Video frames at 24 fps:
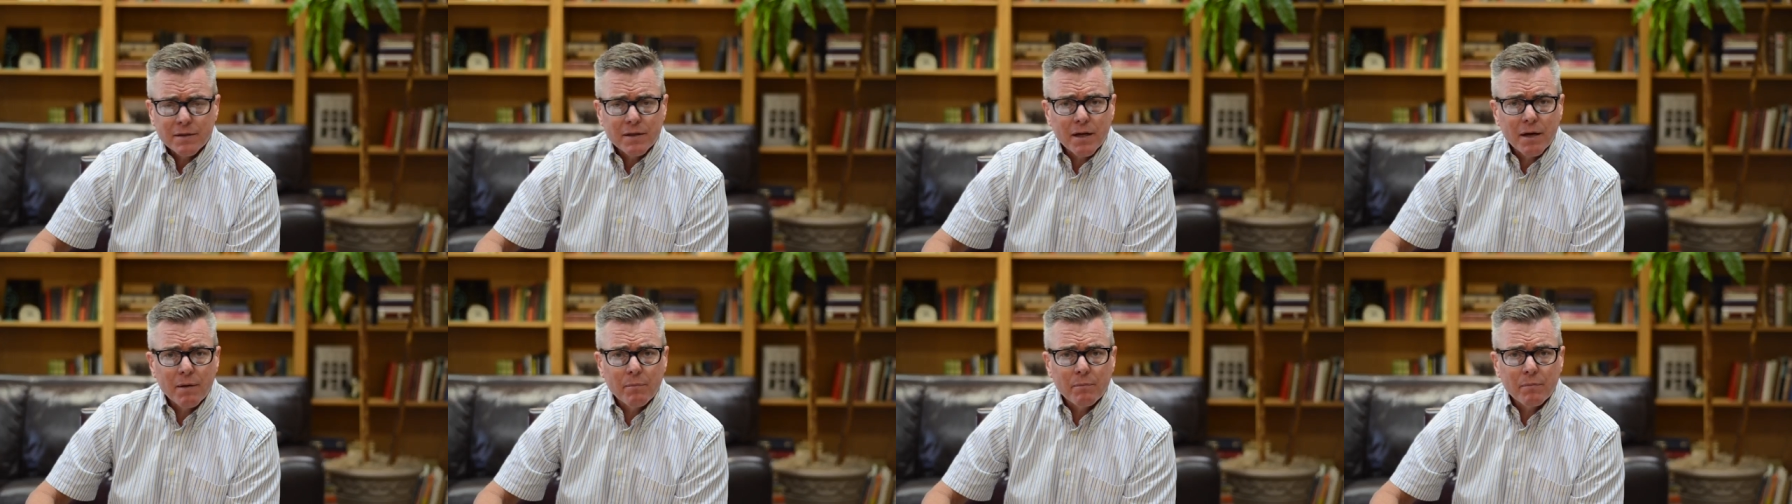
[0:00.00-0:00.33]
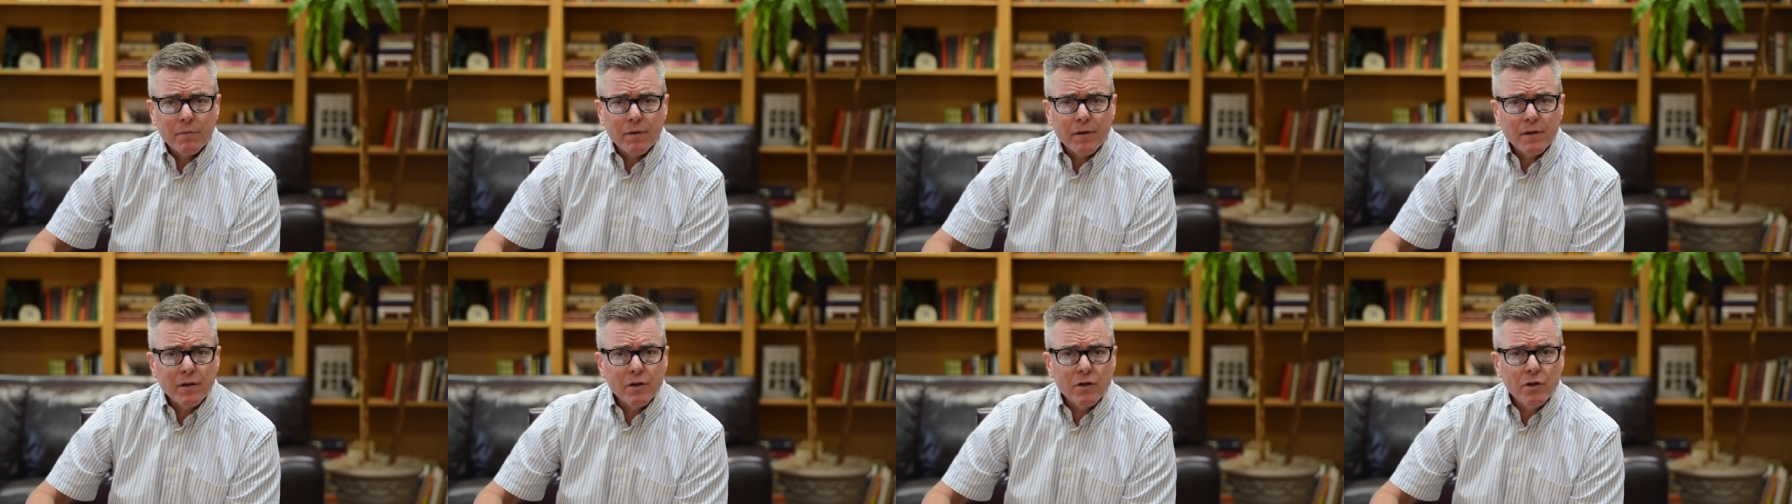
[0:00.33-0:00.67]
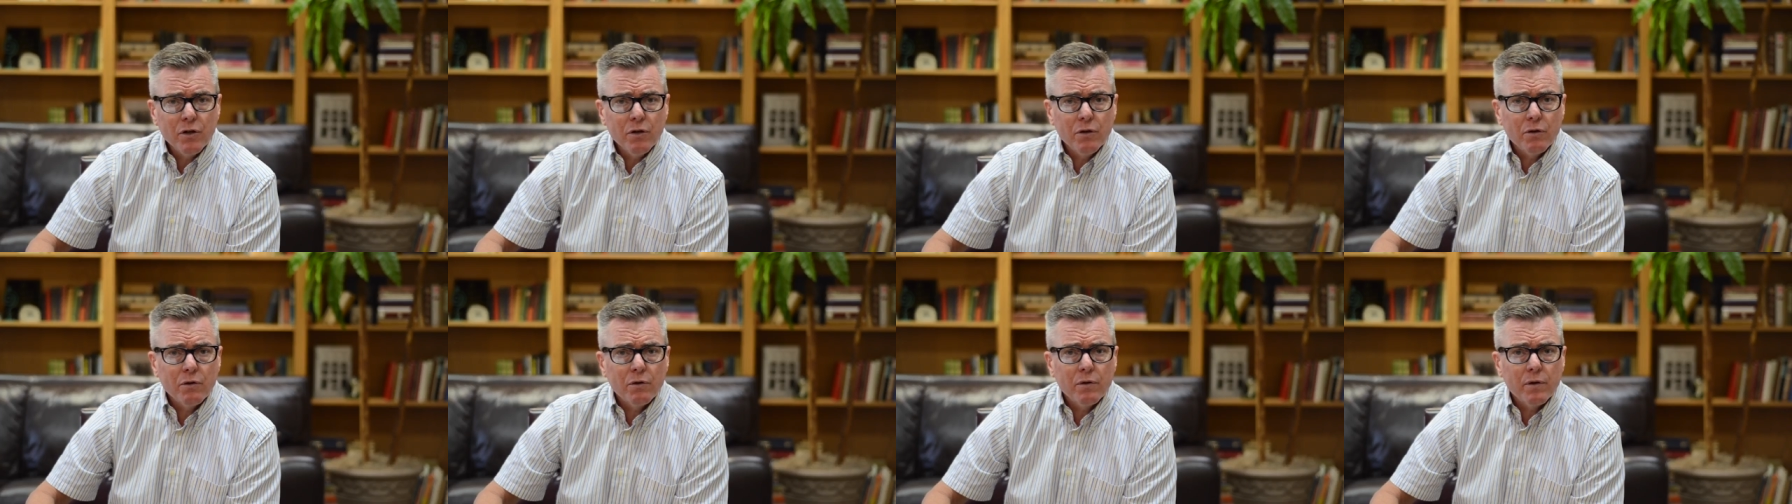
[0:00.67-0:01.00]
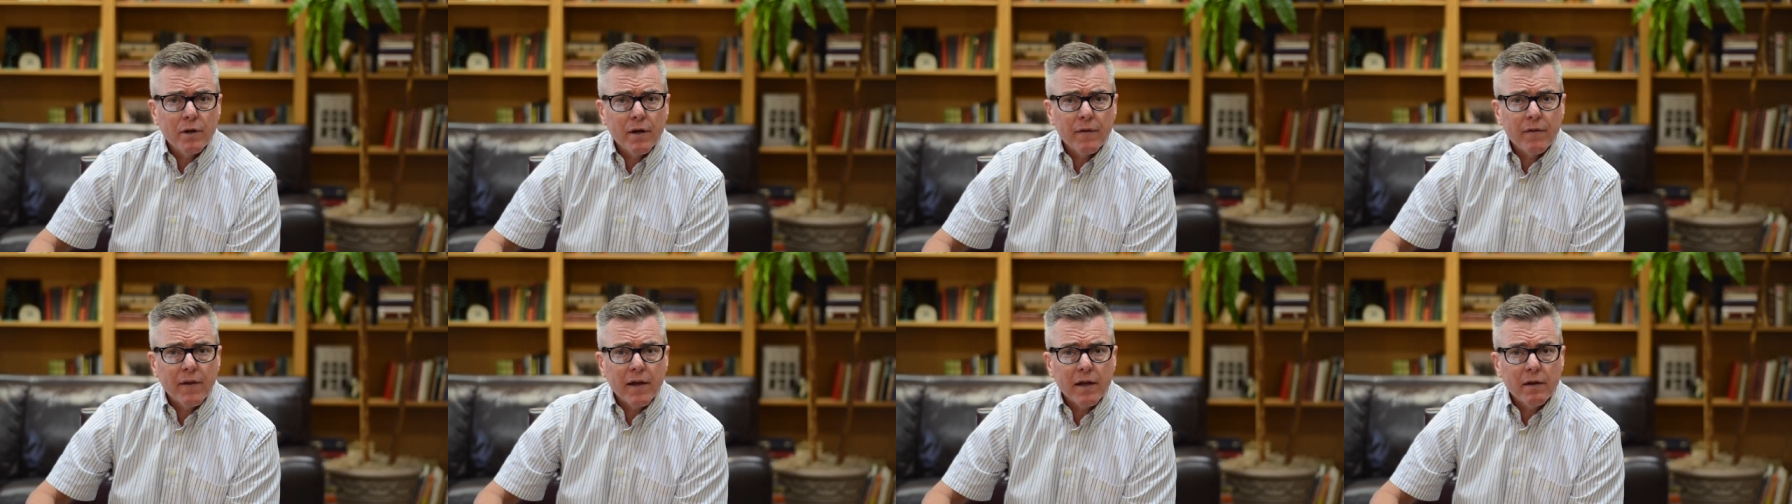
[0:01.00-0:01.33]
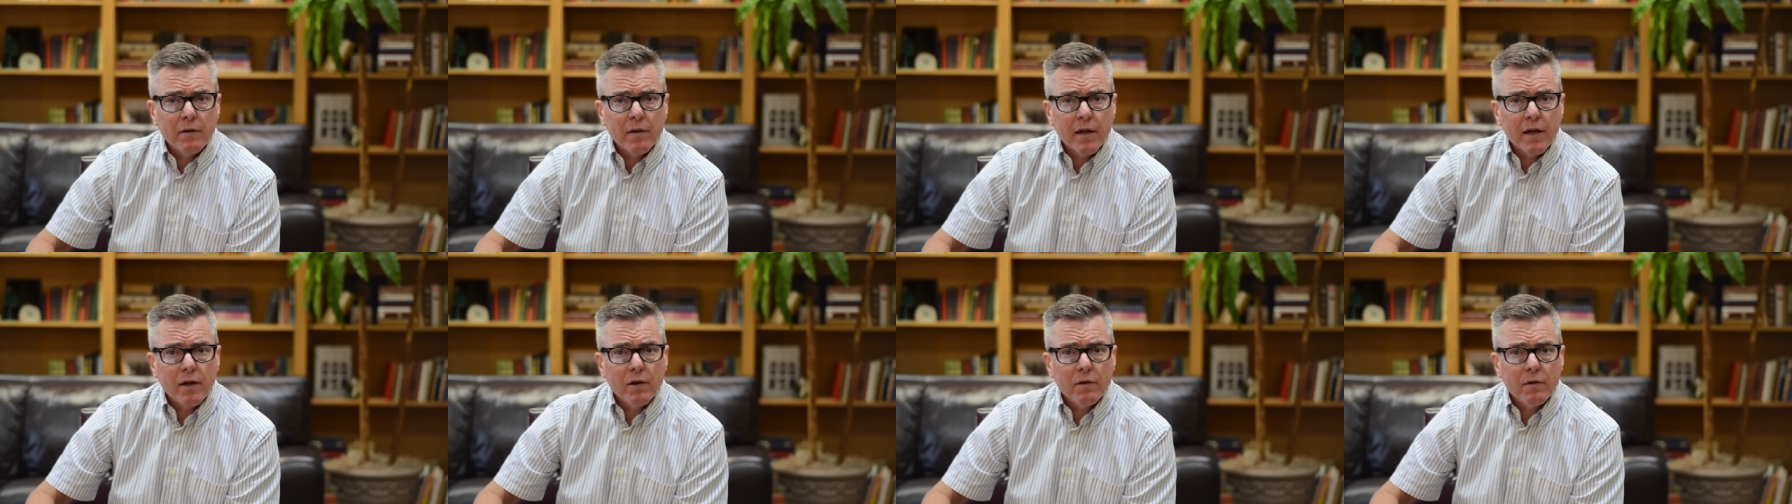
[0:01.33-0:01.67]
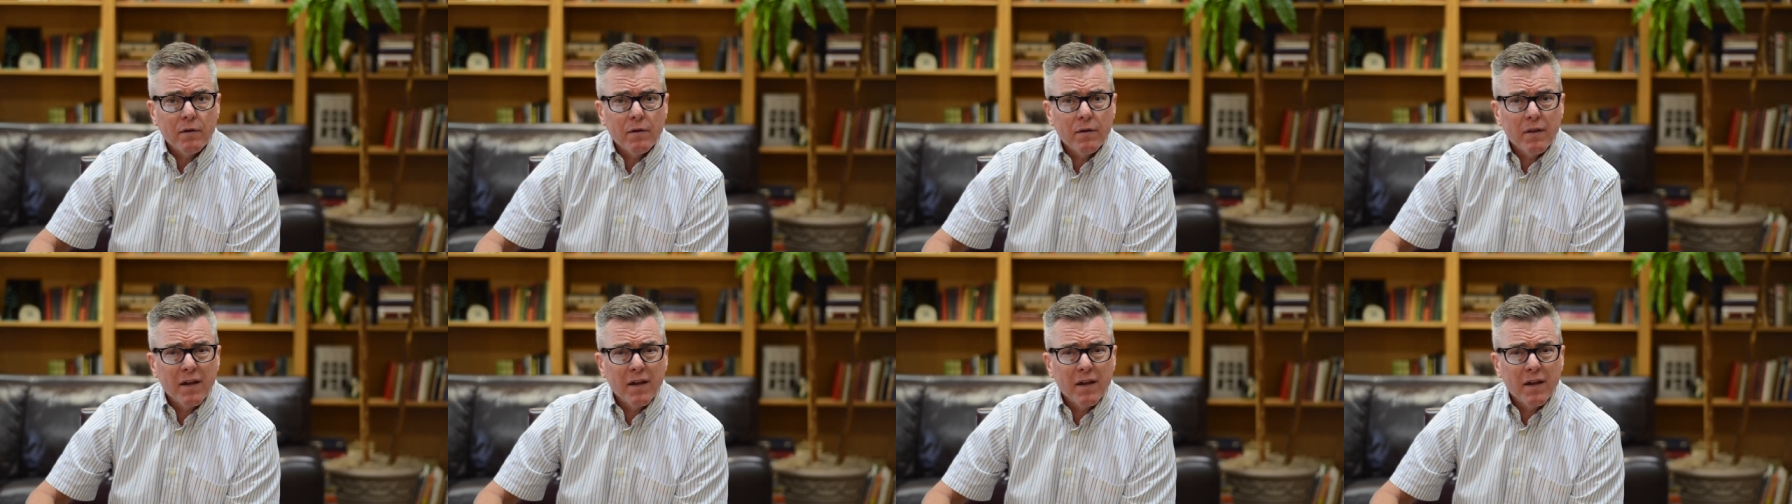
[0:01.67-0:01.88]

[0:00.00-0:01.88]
a dumb thing to do. And they, they,